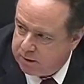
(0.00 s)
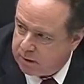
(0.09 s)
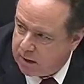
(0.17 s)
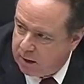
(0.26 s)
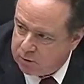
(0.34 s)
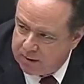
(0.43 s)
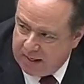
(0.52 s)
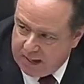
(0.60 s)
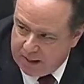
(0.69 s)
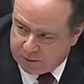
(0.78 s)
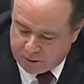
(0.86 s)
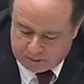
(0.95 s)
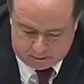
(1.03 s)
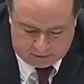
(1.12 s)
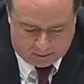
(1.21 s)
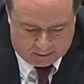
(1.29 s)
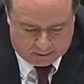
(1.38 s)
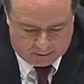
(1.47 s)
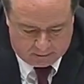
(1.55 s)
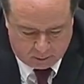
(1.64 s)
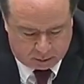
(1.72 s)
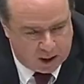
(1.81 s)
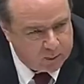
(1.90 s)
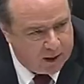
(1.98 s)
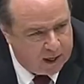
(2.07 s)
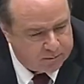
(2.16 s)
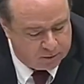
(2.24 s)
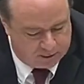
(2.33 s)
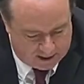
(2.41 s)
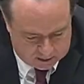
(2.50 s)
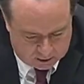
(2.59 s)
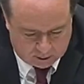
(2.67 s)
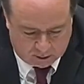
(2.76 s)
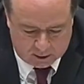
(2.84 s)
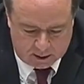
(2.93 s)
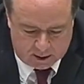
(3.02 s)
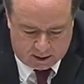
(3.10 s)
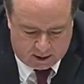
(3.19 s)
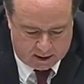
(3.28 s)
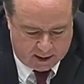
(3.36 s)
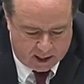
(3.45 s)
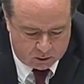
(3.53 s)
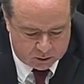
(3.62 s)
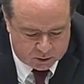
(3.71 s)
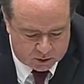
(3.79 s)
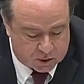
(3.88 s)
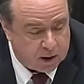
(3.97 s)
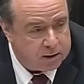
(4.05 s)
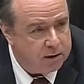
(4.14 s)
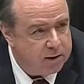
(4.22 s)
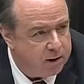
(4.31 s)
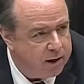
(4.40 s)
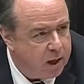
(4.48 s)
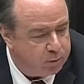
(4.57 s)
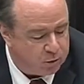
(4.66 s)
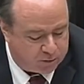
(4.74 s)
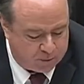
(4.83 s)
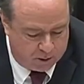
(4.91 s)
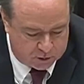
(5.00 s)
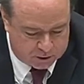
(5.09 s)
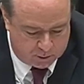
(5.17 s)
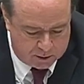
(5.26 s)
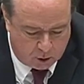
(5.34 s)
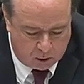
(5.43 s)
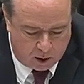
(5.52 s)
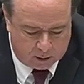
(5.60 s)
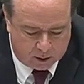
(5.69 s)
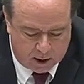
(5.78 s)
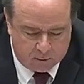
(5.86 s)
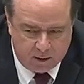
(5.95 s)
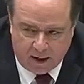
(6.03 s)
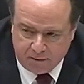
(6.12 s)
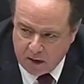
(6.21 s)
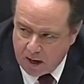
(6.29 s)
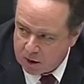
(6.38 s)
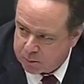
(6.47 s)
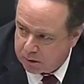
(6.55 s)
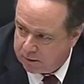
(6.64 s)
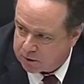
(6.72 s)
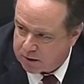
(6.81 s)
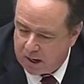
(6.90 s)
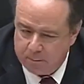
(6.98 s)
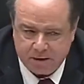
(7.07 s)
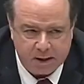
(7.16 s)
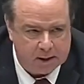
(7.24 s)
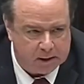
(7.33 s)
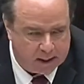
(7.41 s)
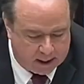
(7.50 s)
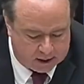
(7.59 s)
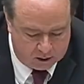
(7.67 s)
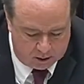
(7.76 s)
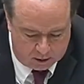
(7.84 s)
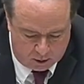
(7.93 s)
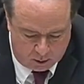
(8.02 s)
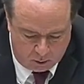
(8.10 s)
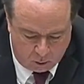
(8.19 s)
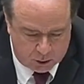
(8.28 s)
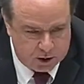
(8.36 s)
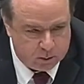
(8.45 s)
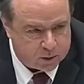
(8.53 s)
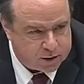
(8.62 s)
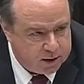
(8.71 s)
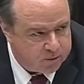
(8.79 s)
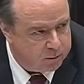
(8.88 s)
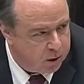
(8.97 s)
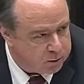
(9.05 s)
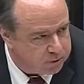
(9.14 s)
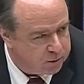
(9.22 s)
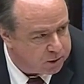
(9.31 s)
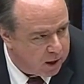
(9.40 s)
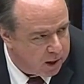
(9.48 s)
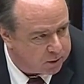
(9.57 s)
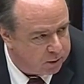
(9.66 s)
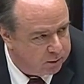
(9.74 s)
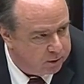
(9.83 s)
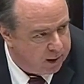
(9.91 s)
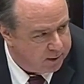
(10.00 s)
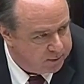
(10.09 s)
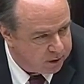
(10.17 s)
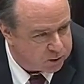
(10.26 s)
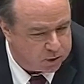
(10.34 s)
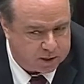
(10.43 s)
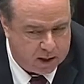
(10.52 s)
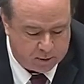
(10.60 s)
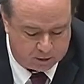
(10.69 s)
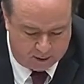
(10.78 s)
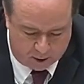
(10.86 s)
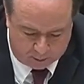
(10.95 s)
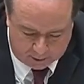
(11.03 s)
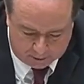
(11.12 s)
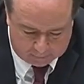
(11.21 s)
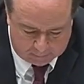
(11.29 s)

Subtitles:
the country, Anthem, the plan we had for that year, announced suddenly that on April 1st, it would no longer cover not the hospital this time, but the clinic, where she received most of her doctor-administered chemotherapy.